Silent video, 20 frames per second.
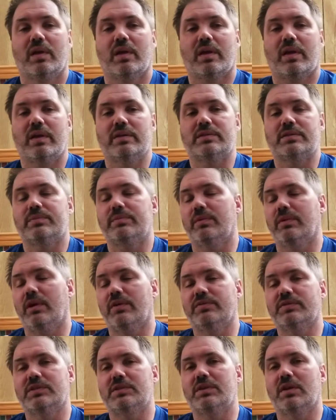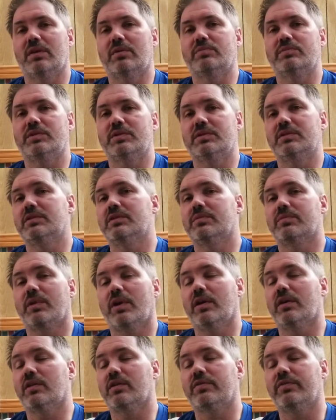Got some oven subs and some
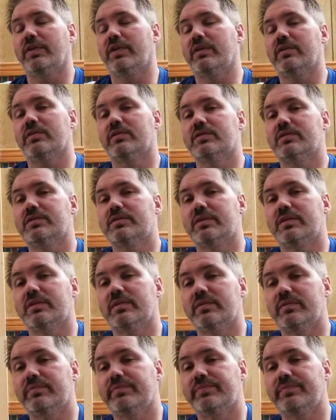garlic fingers, and